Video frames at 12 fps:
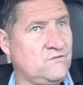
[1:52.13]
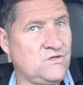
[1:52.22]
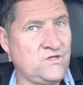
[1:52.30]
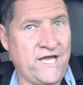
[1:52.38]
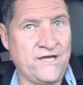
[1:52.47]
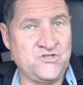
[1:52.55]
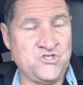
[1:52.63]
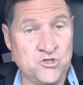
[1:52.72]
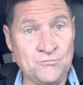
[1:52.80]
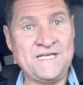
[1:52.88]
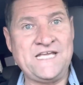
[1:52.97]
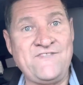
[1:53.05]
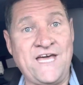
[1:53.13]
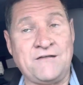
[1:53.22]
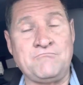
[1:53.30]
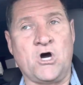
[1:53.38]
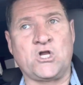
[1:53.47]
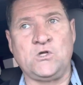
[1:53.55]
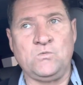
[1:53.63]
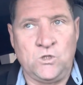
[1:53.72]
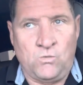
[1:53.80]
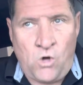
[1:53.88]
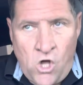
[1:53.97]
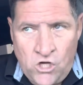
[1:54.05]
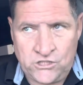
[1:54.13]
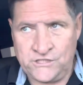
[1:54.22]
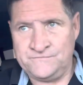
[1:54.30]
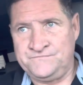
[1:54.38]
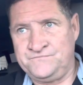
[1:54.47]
Do you believe that model will work?